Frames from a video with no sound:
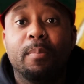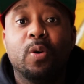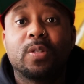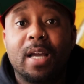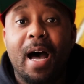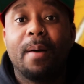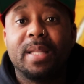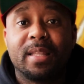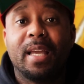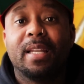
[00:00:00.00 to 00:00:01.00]
most
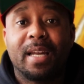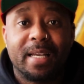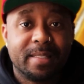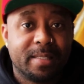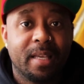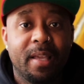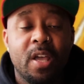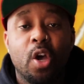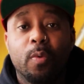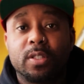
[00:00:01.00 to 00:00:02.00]
common thing that I
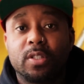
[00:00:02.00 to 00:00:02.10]
see with